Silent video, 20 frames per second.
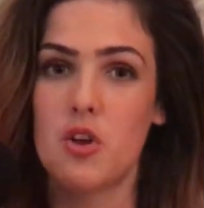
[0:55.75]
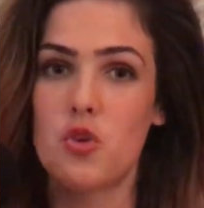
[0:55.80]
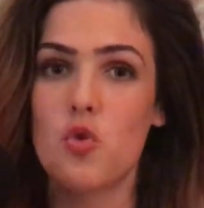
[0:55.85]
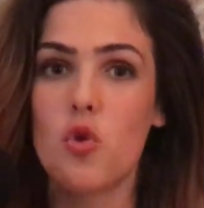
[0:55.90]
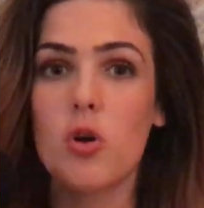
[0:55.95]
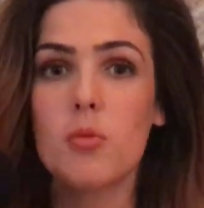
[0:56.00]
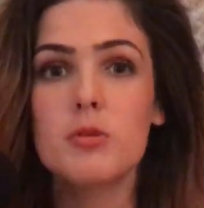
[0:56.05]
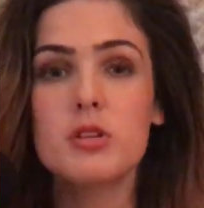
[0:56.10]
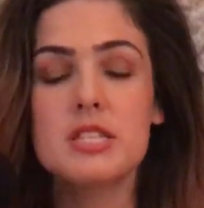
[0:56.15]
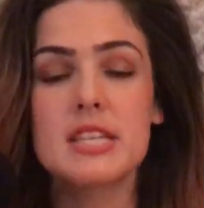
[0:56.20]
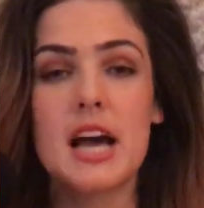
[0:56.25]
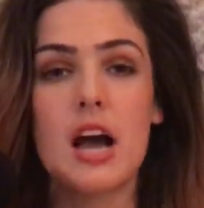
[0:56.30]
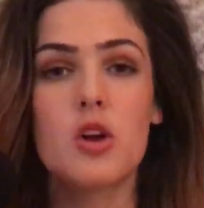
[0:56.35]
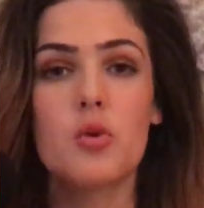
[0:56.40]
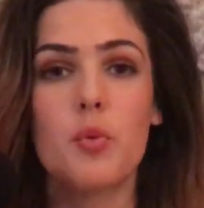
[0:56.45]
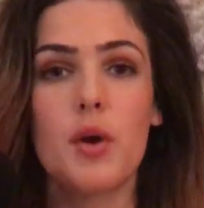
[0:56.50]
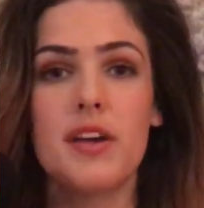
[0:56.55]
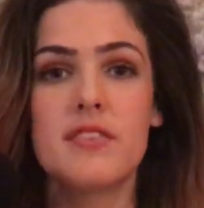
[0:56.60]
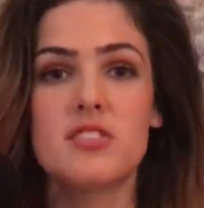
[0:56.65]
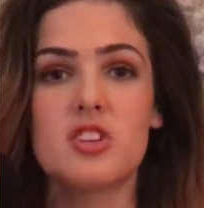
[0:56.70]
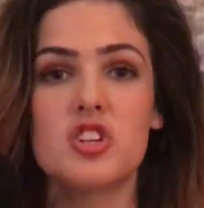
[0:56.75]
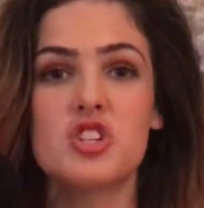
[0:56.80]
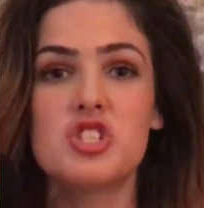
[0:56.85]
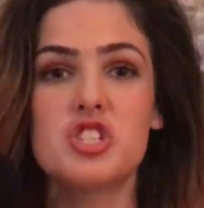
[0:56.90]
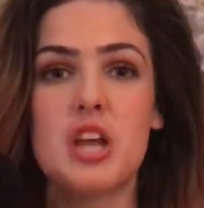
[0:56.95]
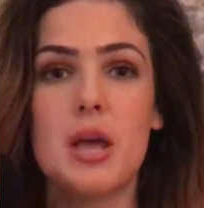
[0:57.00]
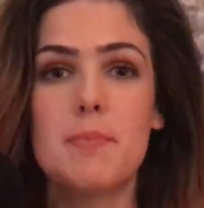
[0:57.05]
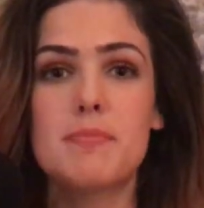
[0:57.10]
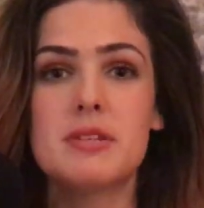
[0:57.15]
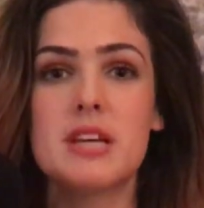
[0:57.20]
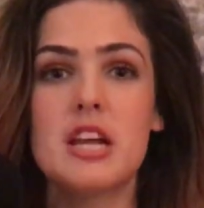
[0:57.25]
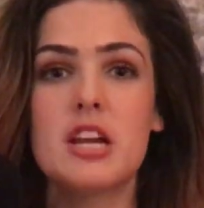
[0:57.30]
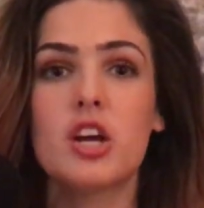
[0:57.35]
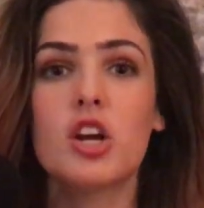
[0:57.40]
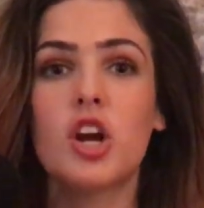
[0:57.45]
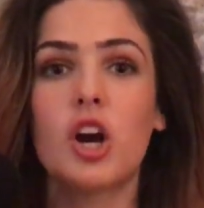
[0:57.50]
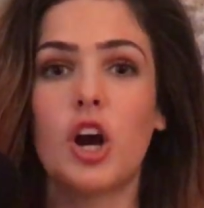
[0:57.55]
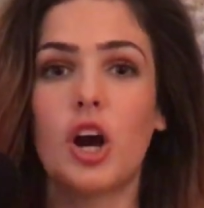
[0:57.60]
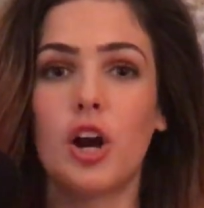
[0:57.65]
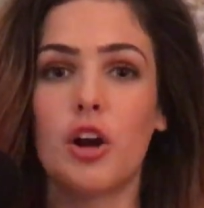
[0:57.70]
Normal sound waves are shaped in a
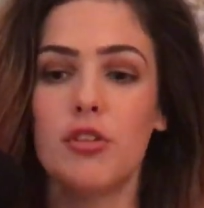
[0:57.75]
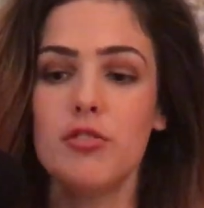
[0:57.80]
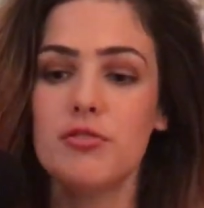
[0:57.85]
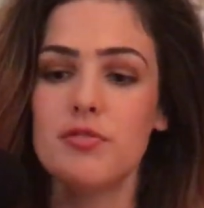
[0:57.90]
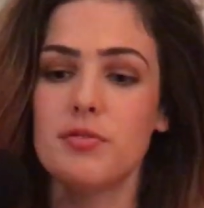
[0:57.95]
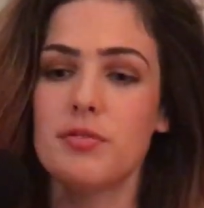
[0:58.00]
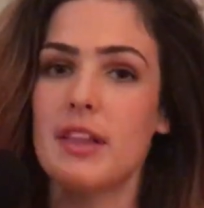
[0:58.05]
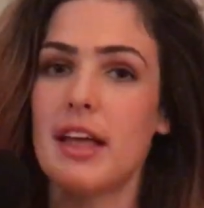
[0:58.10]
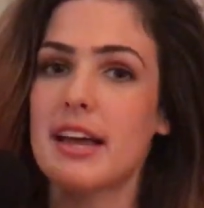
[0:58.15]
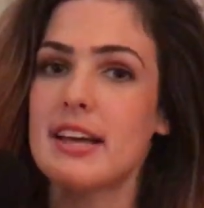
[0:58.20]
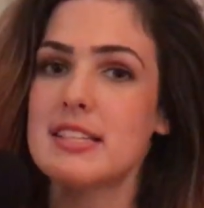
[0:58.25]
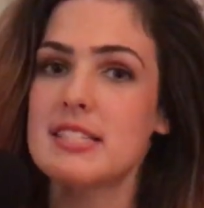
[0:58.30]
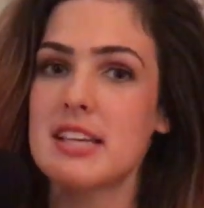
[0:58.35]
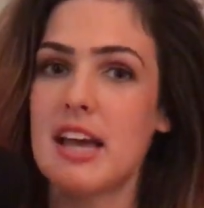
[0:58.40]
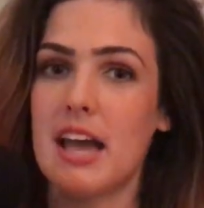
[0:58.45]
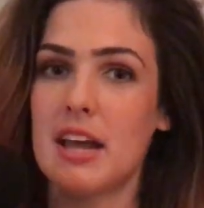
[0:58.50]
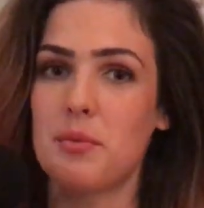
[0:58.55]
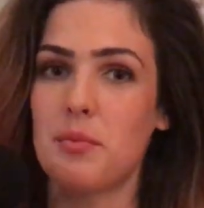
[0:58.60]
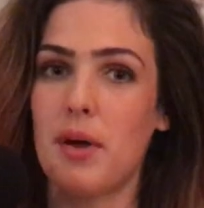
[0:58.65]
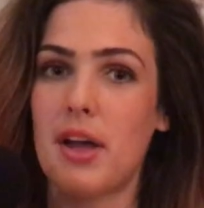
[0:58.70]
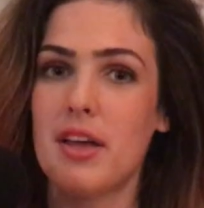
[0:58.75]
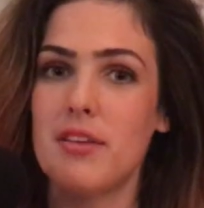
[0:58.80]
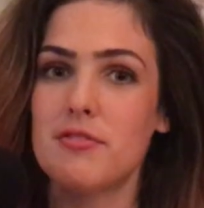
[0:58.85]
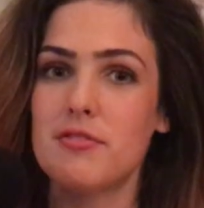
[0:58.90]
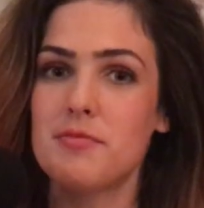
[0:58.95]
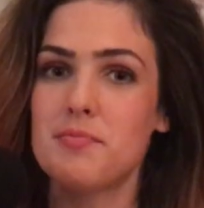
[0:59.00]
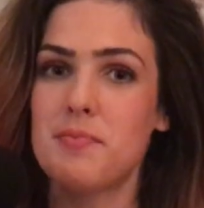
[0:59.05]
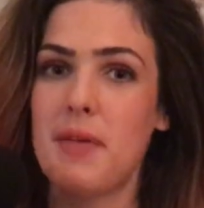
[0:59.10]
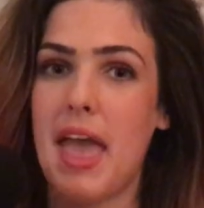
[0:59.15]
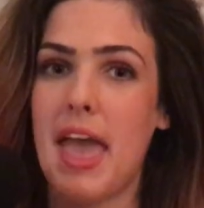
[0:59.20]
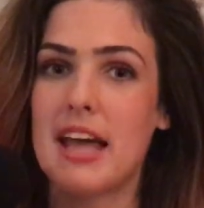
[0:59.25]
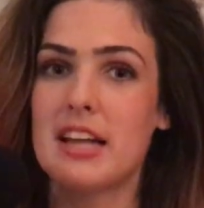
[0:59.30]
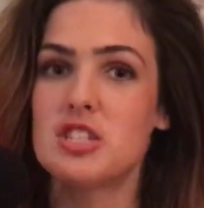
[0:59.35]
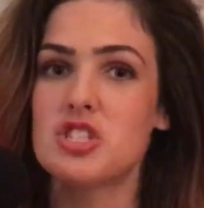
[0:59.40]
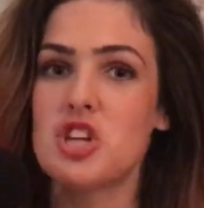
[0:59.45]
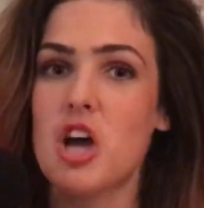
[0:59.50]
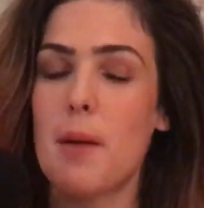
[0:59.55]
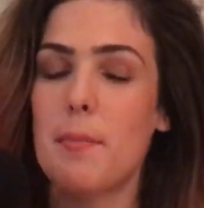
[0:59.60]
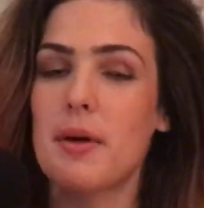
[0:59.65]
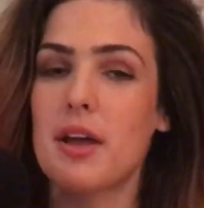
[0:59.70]
curve, like a sine wave,
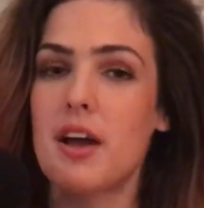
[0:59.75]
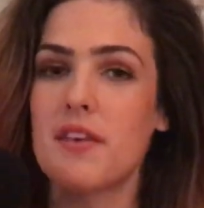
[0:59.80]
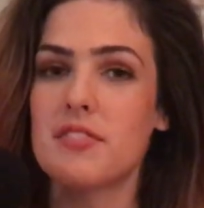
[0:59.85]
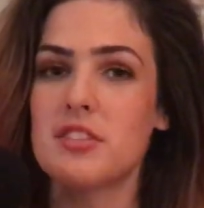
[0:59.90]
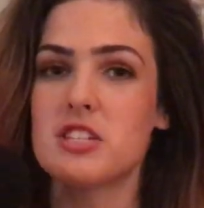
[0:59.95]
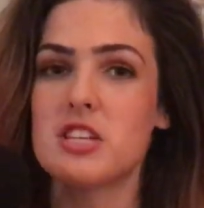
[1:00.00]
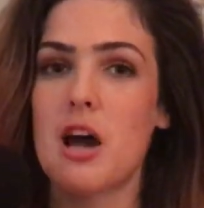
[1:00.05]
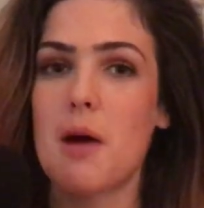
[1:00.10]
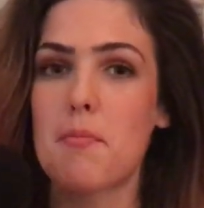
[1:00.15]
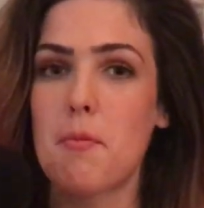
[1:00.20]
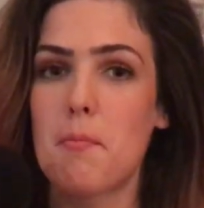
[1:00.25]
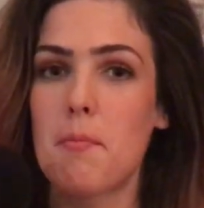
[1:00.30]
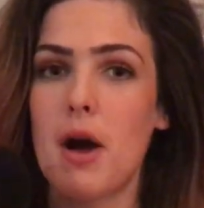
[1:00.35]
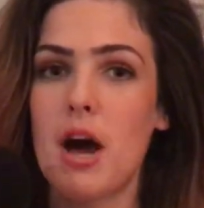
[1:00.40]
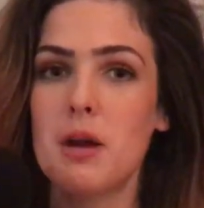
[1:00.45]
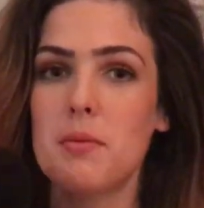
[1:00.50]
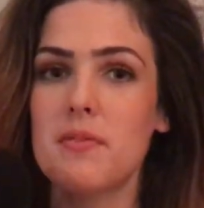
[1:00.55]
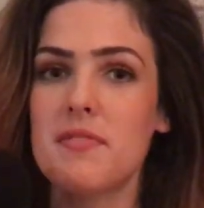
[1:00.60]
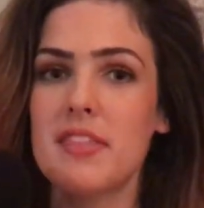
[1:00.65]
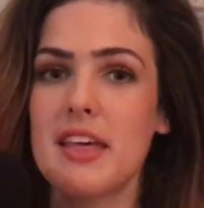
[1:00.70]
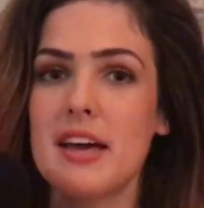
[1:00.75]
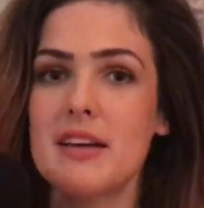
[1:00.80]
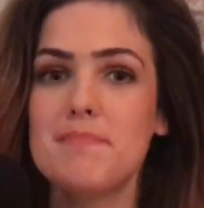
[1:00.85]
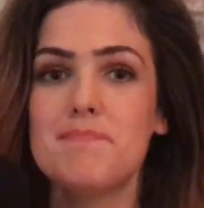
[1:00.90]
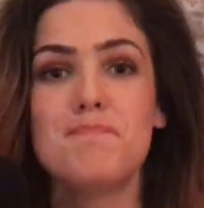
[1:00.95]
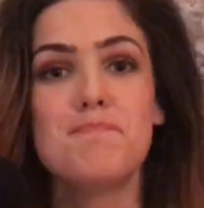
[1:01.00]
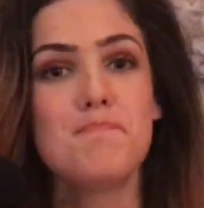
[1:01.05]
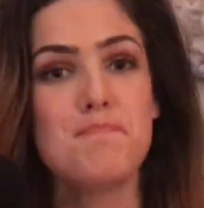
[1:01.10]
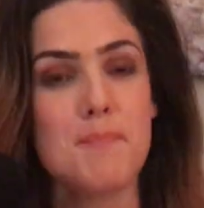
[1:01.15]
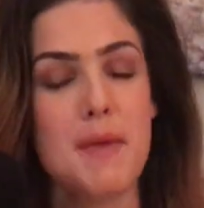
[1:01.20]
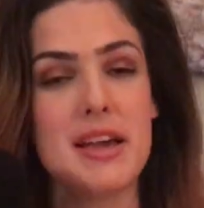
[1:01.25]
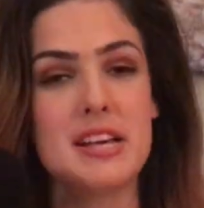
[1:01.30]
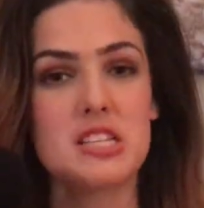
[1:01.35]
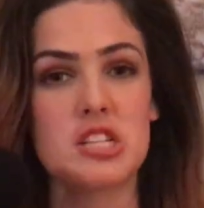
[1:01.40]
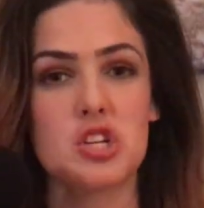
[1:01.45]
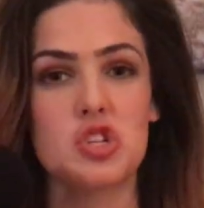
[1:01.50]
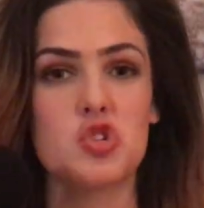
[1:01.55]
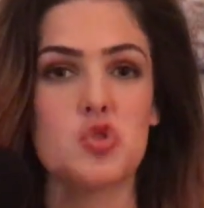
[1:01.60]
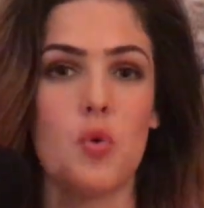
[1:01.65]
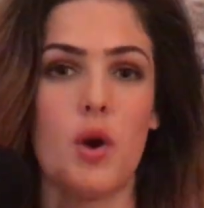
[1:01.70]
and chopping off the top and bottom of that
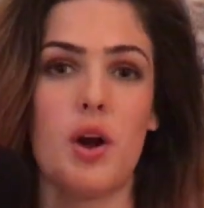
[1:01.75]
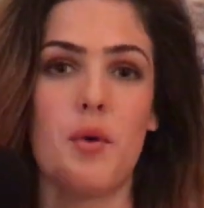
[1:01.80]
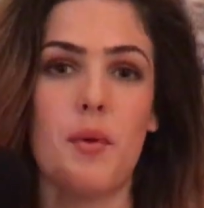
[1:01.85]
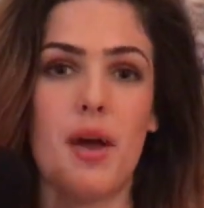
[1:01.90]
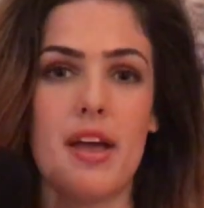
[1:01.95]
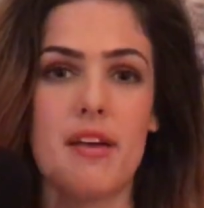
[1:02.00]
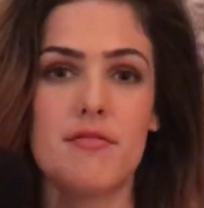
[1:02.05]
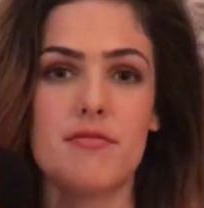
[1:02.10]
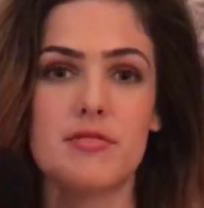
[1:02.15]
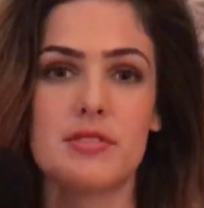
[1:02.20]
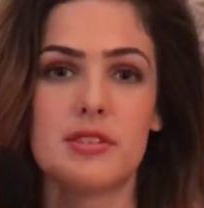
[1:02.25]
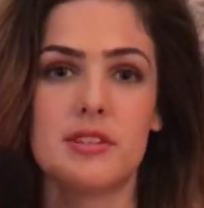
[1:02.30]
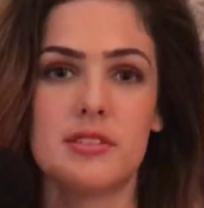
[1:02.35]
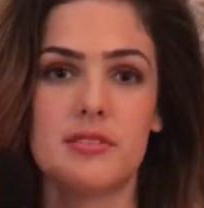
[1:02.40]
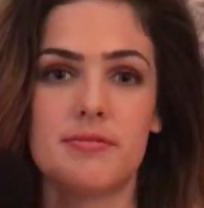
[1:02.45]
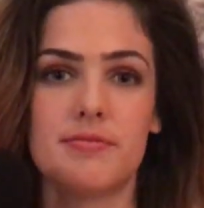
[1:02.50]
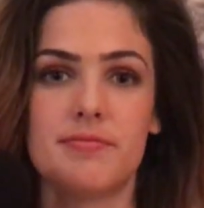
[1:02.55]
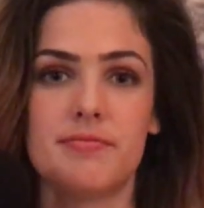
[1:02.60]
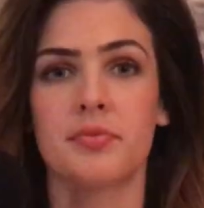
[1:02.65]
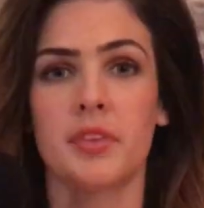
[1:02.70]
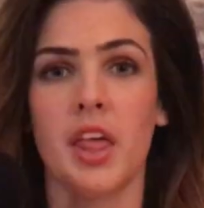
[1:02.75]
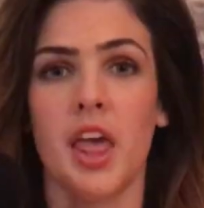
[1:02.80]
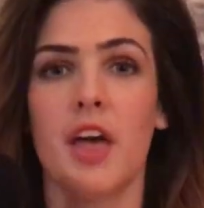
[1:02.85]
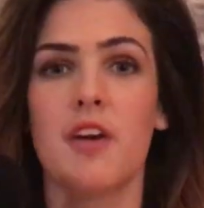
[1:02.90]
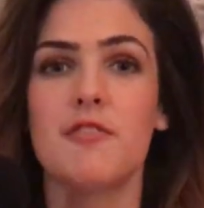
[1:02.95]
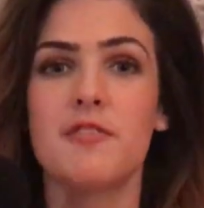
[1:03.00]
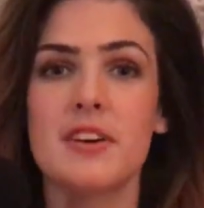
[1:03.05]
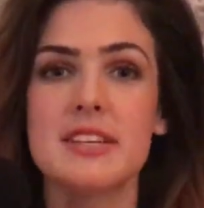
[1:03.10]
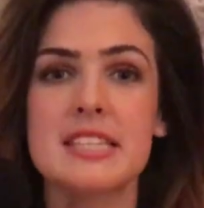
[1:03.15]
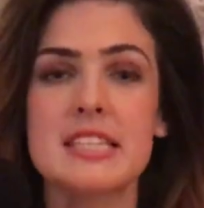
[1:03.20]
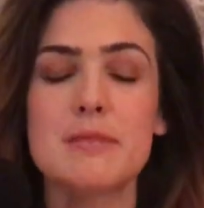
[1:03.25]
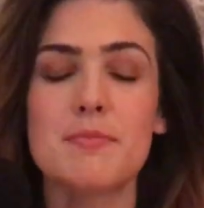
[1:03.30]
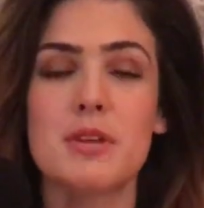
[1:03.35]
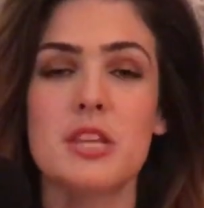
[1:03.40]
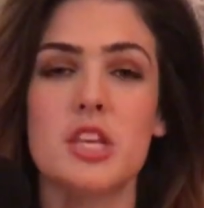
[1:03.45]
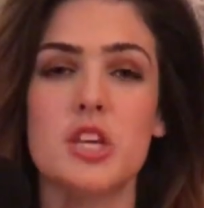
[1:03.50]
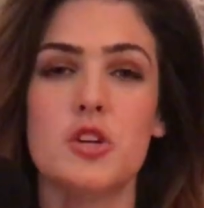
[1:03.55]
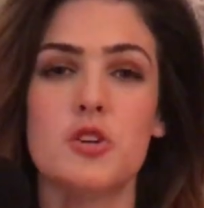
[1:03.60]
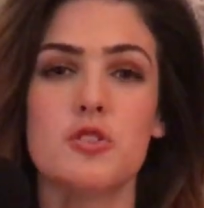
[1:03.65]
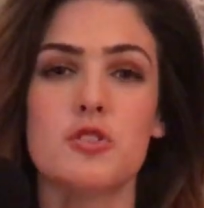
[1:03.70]
makes it a square wave. Fuzz has
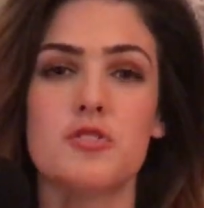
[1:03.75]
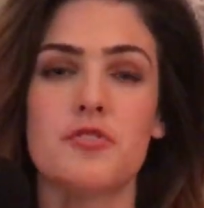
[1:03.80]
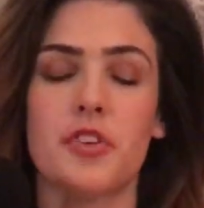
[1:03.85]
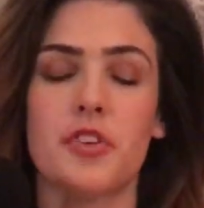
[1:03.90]
been used